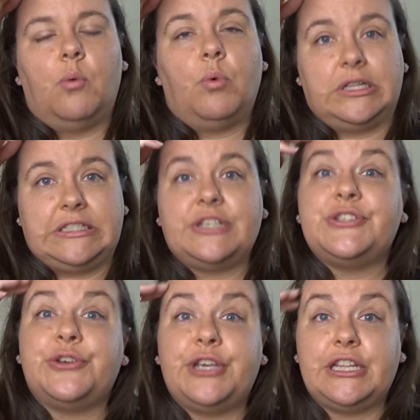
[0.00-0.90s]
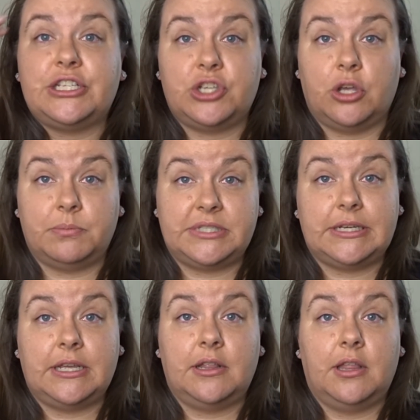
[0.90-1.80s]
once I saw it in the shop
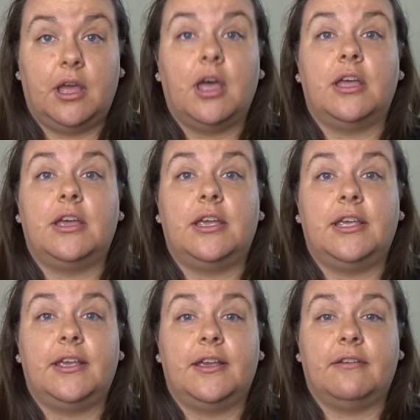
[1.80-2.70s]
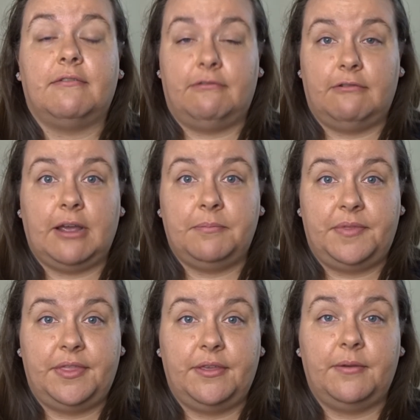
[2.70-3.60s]
still, I grabbed
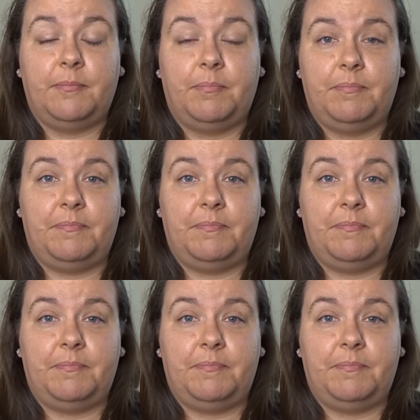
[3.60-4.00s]
the